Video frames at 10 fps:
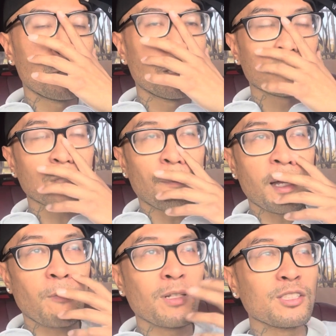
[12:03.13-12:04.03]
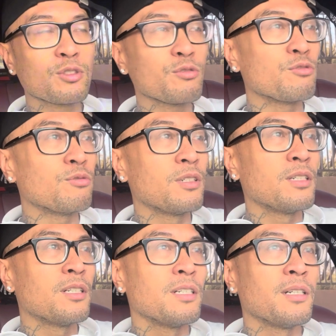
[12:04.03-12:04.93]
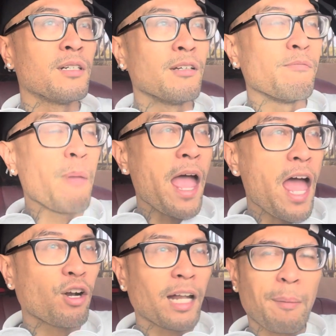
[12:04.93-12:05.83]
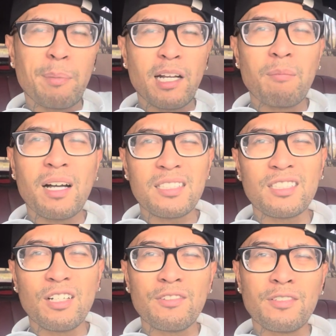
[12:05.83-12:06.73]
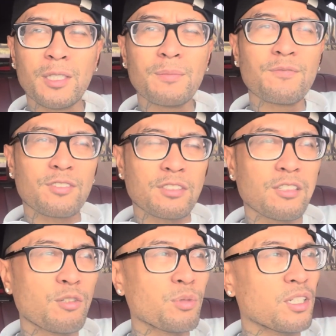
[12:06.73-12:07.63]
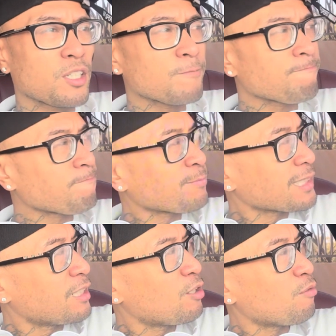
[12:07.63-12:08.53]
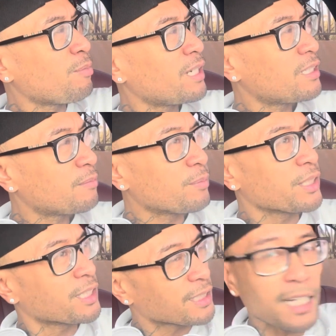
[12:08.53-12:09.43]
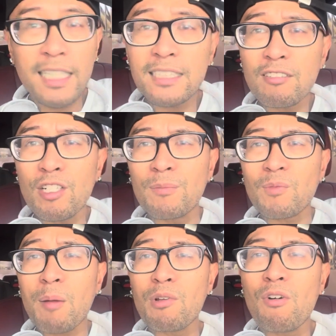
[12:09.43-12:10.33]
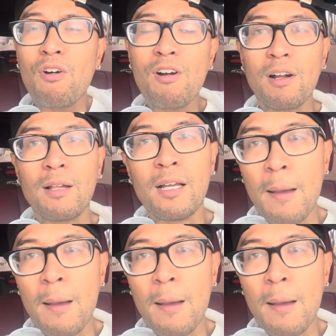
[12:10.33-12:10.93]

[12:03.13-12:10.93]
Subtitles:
So I'm not really too mad or like beating myself up for sleeping in a little bit, because I need sleep. I be going hard.